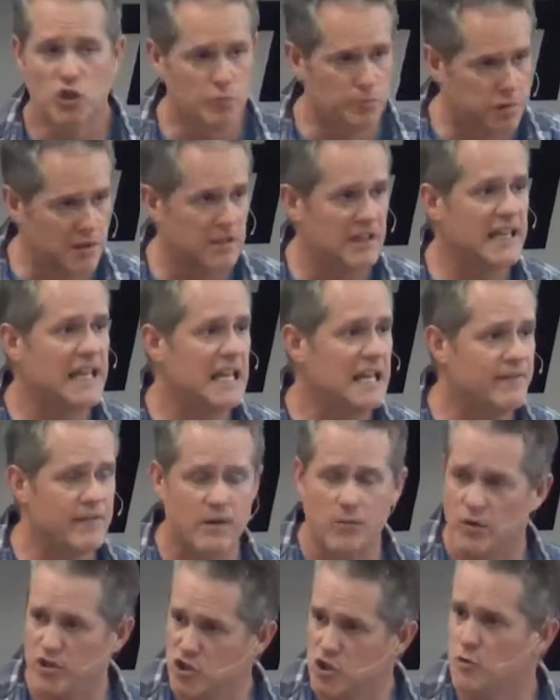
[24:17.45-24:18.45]
You believe
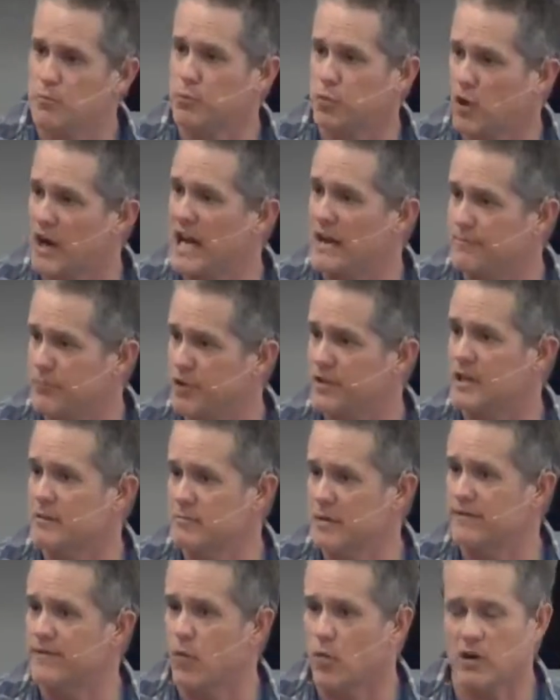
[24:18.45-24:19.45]
that when you pray and put
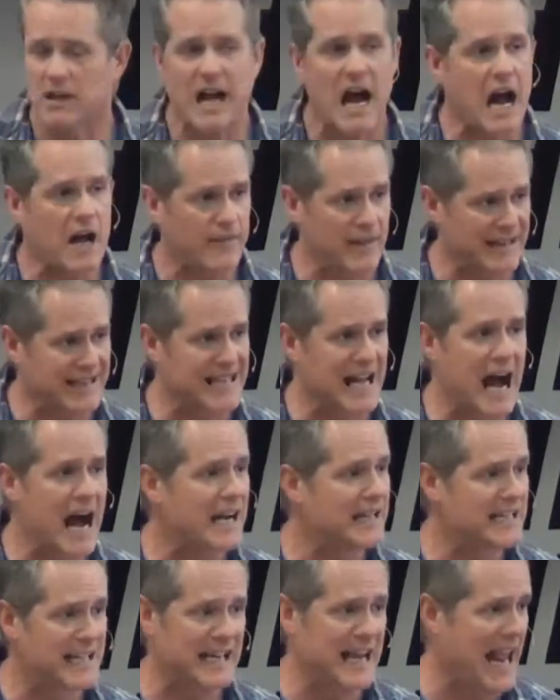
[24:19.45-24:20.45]
them before God, that
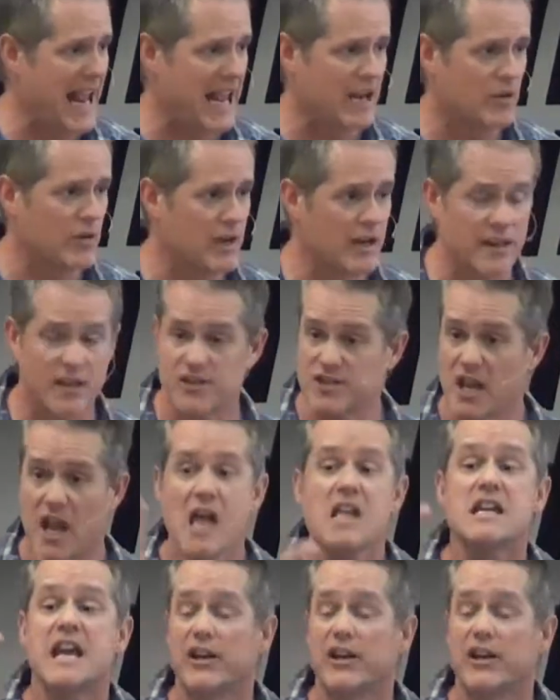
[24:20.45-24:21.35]
God can handle this.